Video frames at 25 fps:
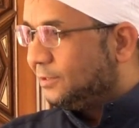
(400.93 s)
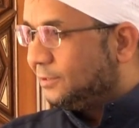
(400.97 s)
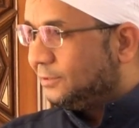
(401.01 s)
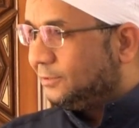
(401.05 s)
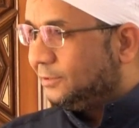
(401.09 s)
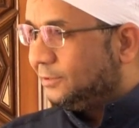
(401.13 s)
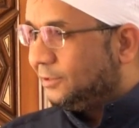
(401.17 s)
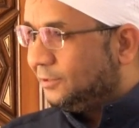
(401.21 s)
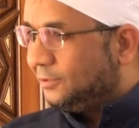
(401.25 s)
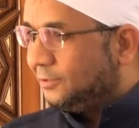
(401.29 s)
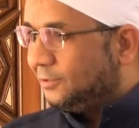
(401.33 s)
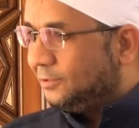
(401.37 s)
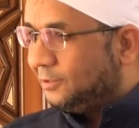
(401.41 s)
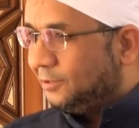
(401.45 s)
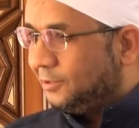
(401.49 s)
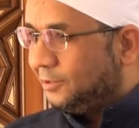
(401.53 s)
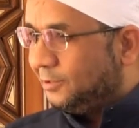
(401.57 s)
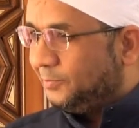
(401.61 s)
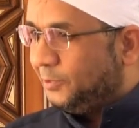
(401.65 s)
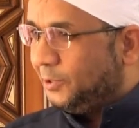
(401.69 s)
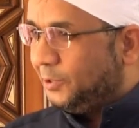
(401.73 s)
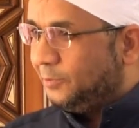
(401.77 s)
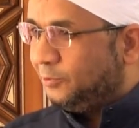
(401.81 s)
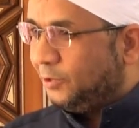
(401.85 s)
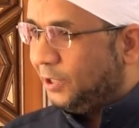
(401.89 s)
the uh,
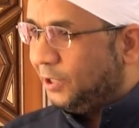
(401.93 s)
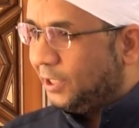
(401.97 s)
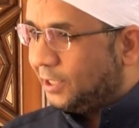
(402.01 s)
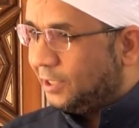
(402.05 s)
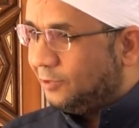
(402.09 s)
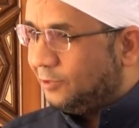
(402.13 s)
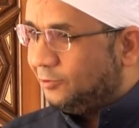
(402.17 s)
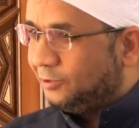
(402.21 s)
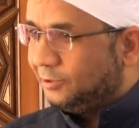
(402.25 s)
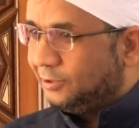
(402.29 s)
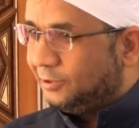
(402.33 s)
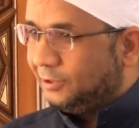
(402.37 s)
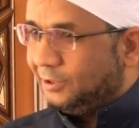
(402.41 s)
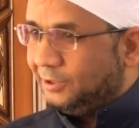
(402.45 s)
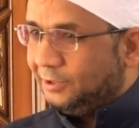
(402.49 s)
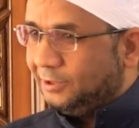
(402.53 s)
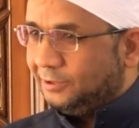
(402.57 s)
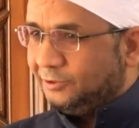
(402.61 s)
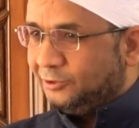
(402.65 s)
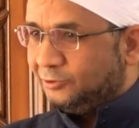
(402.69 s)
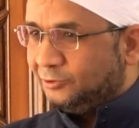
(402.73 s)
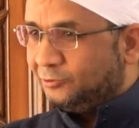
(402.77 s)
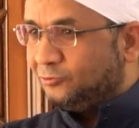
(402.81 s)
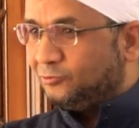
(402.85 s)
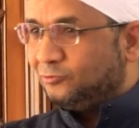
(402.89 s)
people around
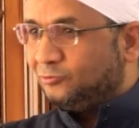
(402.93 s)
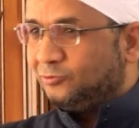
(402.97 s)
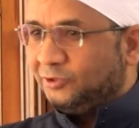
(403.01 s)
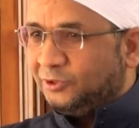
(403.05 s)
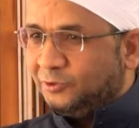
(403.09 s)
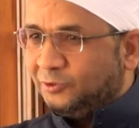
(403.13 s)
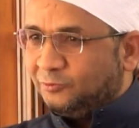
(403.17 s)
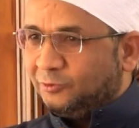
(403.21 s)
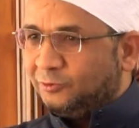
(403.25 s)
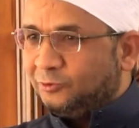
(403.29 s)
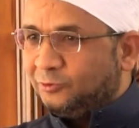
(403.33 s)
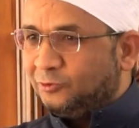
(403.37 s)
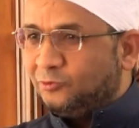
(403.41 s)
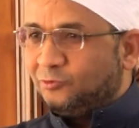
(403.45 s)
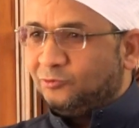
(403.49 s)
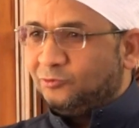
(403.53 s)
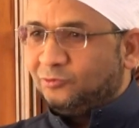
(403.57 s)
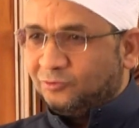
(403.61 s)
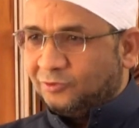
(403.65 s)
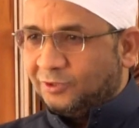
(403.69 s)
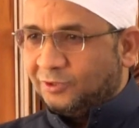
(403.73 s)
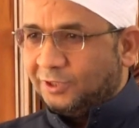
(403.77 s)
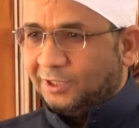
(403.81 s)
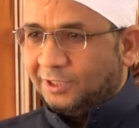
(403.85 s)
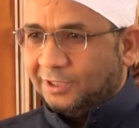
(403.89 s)
her you know they will know
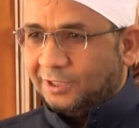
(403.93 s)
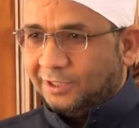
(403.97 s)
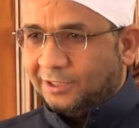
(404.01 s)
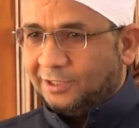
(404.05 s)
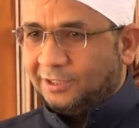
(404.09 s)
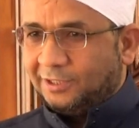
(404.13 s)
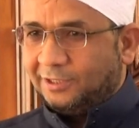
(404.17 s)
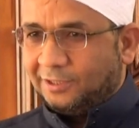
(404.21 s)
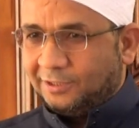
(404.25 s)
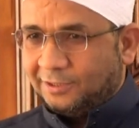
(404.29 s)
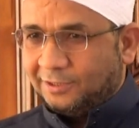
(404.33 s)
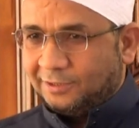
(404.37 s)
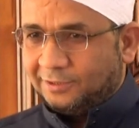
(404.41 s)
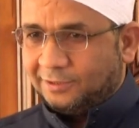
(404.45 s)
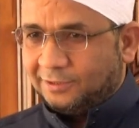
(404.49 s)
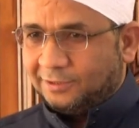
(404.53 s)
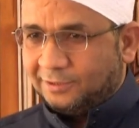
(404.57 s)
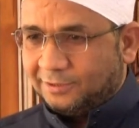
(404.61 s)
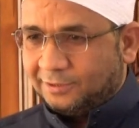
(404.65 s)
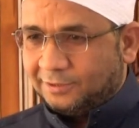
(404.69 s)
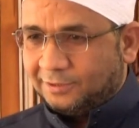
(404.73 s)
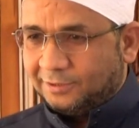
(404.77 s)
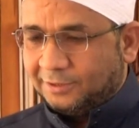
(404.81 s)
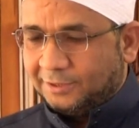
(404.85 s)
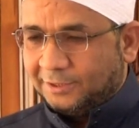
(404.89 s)
uh,
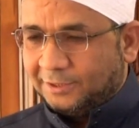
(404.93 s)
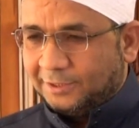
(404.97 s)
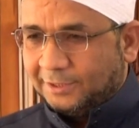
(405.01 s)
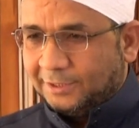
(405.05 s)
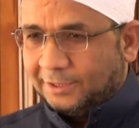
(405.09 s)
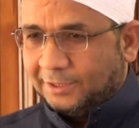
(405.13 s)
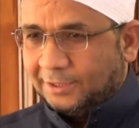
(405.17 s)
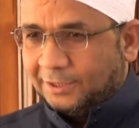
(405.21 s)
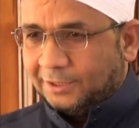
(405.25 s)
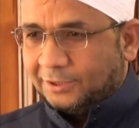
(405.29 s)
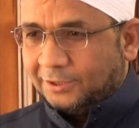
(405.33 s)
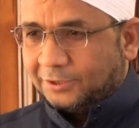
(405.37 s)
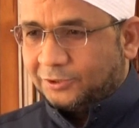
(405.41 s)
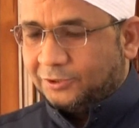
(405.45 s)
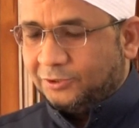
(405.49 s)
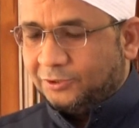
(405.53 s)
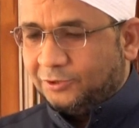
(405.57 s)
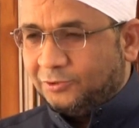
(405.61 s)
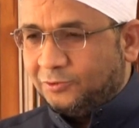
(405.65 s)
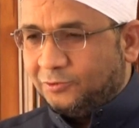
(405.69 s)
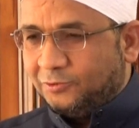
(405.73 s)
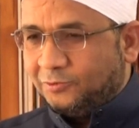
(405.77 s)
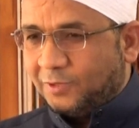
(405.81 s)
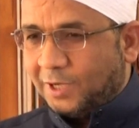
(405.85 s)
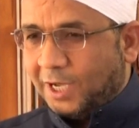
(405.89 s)
uh,
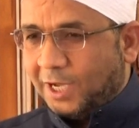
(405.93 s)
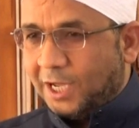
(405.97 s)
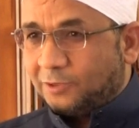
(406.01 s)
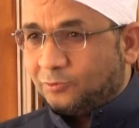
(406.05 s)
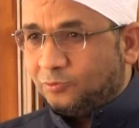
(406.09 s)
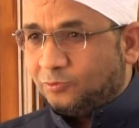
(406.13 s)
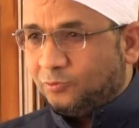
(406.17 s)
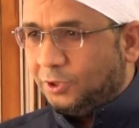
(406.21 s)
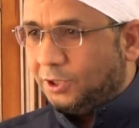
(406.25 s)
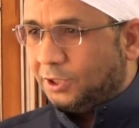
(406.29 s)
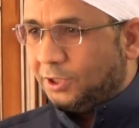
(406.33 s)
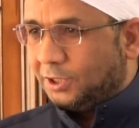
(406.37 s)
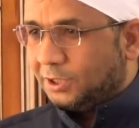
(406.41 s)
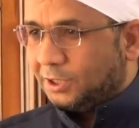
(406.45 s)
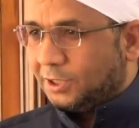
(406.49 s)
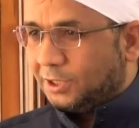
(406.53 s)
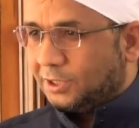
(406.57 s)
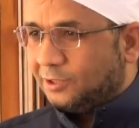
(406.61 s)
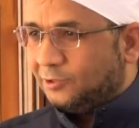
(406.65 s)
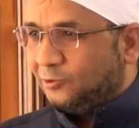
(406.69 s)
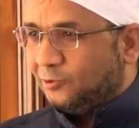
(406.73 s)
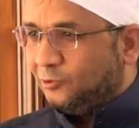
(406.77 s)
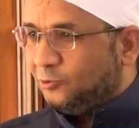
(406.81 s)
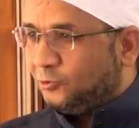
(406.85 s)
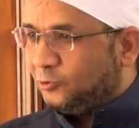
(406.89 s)
so at
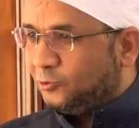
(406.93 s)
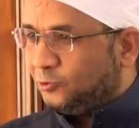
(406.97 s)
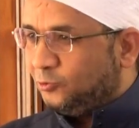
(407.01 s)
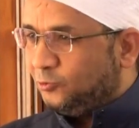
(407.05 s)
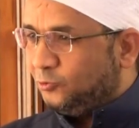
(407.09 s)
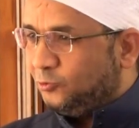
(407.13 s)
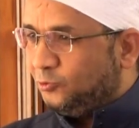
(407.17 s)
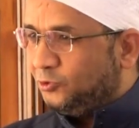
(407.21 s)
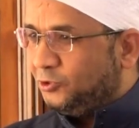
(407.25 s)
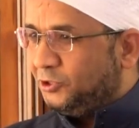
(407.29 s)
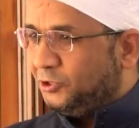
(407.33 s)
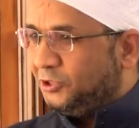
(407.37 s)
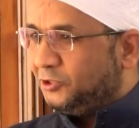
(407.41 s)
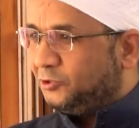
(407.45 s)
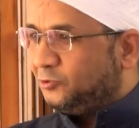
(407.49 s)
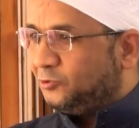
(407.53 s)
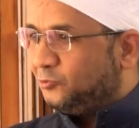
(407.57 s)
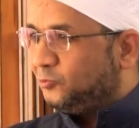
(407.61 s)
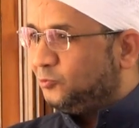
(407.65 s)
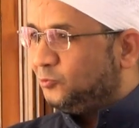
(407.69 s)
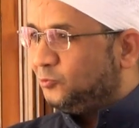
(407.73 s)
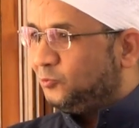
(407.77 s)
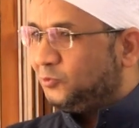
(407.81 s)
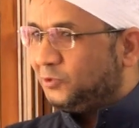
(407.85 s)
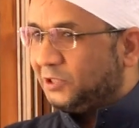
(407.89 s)
work, also you need
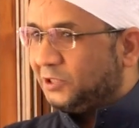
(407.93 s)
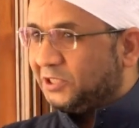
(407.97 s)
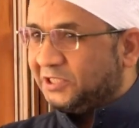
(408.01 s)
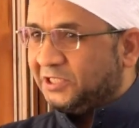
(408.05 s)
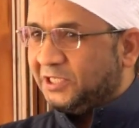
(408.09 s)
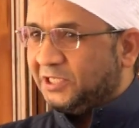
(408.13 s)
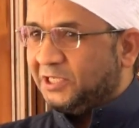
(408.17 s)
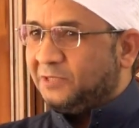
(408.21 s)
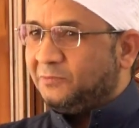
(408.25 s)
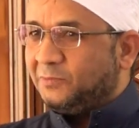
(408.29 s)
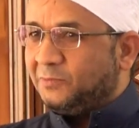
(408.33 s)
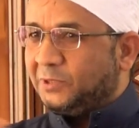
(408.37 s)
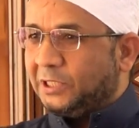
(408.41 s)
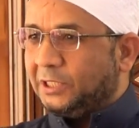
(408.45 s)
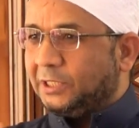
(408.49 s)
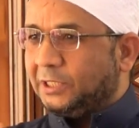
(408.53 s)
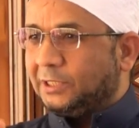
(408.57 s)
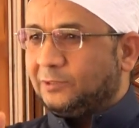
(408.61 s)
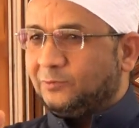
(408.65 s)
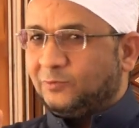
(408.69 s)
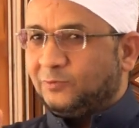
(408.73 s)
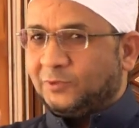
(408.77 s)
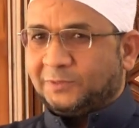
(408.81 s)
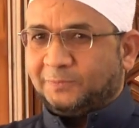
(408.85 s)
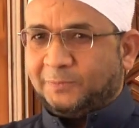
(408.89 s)
to do the same
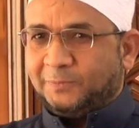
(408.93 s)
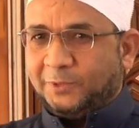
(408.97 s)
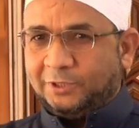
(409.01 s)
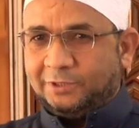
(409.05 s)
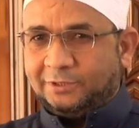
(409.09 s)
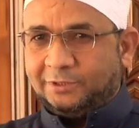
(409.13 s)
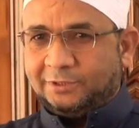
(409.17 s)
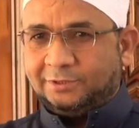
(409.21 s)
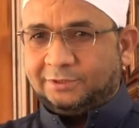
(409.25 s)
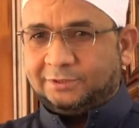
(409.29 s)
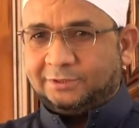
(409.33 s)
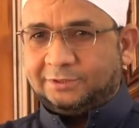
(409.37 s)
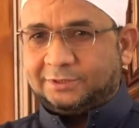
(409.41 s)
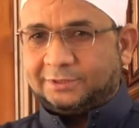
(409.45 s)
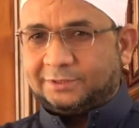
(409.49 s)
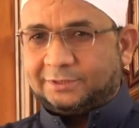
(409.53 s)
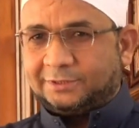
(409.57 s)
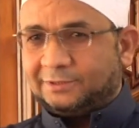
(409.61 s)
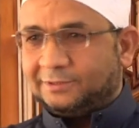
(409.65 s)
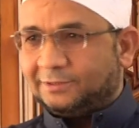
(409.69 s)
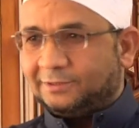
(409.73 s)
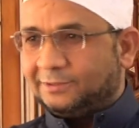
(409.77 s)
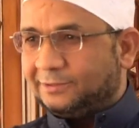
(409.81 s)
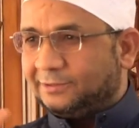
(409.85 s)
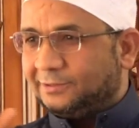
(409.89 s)
thing with
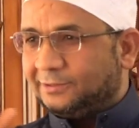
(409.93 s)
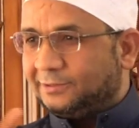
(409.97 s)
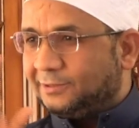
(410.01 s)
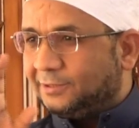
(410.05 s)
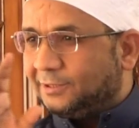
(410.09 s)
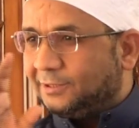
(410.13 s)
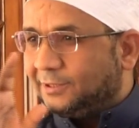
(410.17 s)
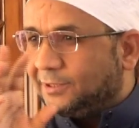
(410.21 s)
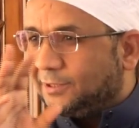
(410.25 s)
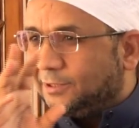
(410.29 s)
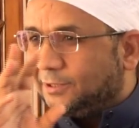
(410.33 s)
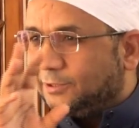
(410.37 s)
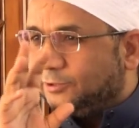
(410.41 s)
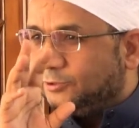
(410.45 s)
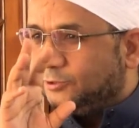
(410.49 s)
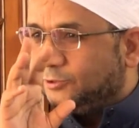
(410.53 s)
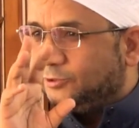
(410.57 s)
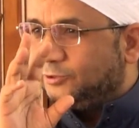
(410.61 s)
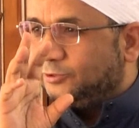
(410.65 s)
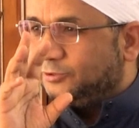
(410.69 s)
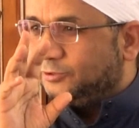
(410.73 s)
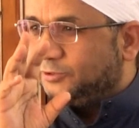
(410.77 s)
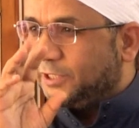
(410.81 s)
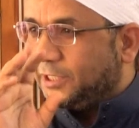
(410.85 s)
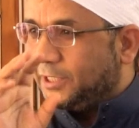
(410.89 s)
parents.
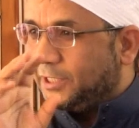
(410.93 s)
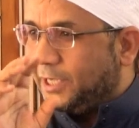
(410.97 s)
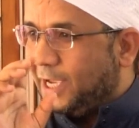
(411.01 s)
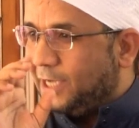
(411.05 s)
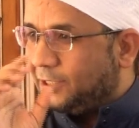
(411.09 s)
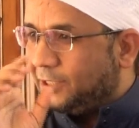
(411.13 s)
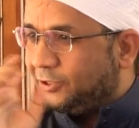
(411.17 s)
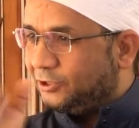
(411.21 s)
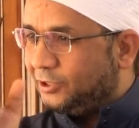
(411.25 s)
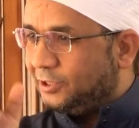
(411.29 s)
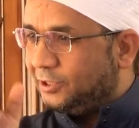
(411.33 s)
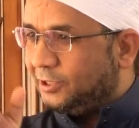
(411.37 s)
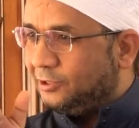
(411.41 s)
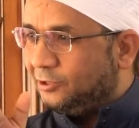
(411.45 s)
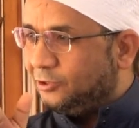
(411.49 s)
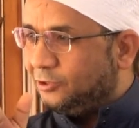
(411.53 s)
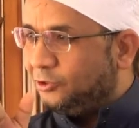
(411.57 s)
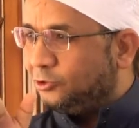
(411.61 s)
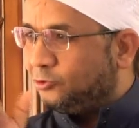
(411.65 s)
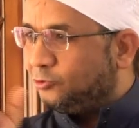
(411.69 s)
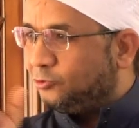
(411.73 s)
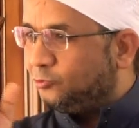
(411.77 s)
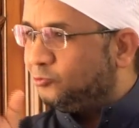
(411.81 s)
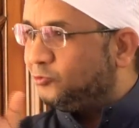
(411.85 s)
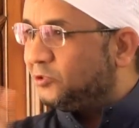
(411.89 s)
You, the reaction, you
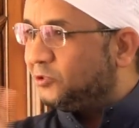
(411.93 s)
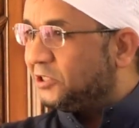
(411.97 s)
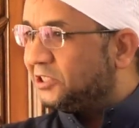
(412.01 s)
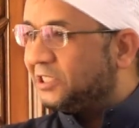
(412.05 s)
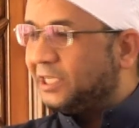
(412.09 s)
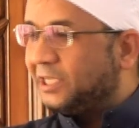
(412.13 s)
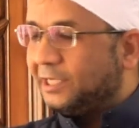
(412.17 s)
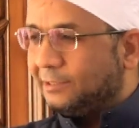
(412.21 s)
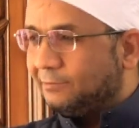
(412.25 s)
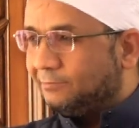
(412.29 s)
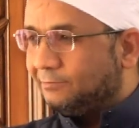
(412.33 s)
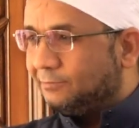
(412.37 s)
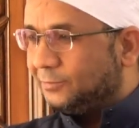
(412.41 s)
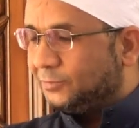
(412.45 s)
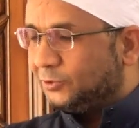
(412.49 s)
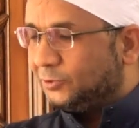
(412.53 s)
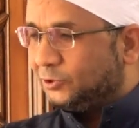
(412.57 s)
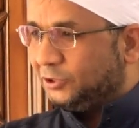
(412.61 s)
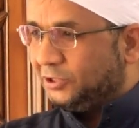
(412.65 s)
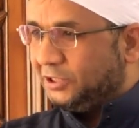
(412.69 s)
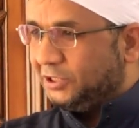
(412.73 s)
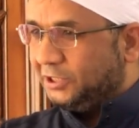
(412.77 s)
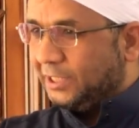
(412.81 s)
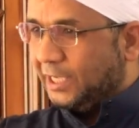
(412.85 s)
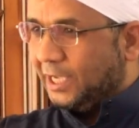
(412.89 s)
need to do the same.
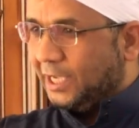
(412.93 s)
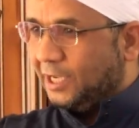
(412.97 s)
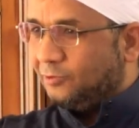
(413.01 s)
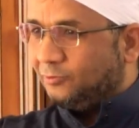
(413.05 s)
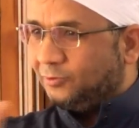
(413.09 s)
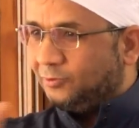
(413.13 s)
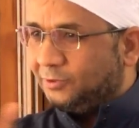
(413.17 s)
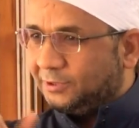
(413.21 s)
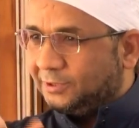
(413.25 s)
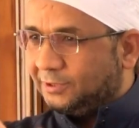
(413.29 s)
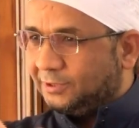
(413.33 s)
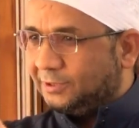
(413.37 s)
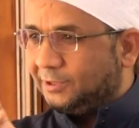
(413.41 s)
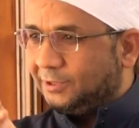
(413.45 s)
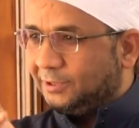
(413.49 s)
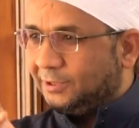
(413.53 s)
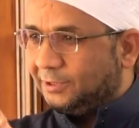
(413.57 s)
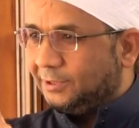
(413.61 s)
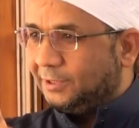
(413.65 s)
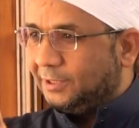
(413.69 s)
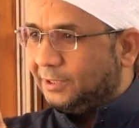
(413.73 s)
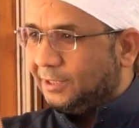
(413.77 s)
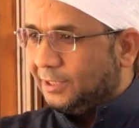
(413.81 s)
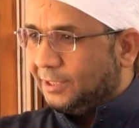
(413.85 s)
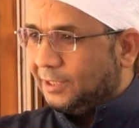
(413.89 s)
See how it,
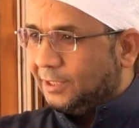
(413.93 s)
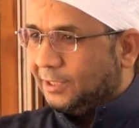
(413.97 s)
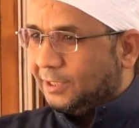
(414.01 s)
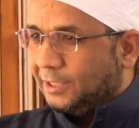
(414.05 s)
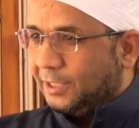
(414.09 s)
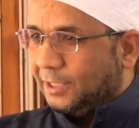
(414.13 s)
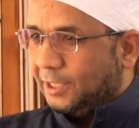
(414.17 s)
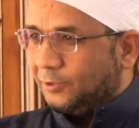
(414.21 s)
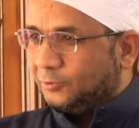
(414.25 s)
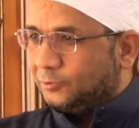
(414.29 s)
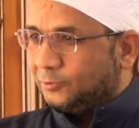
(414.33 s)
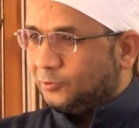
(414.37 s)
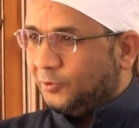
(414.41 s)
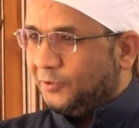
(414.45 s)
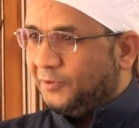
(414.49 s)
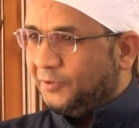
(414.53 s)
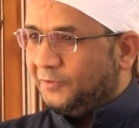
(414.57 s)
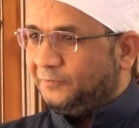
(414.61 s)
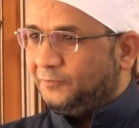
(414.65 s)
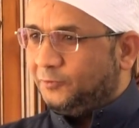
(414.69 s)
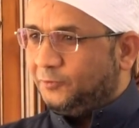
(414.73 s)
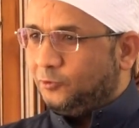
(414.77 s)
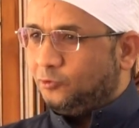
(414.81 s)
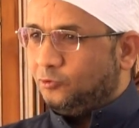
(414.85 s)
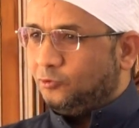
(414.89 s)
uh, how,
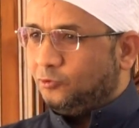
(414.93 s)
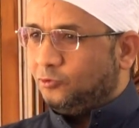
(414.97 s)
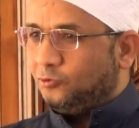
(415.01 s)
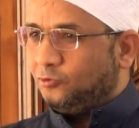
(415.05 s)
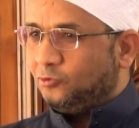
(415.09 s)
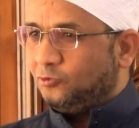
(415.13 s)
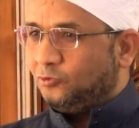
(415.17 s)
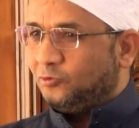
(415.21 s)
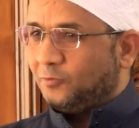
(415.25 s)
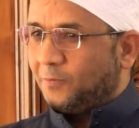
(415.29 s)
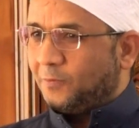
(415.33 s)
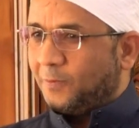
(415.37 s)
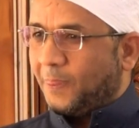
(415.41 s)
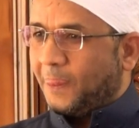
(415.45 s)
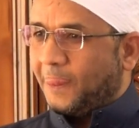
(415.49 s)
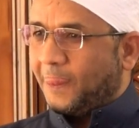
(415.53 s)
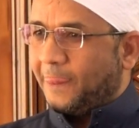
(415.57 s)
if you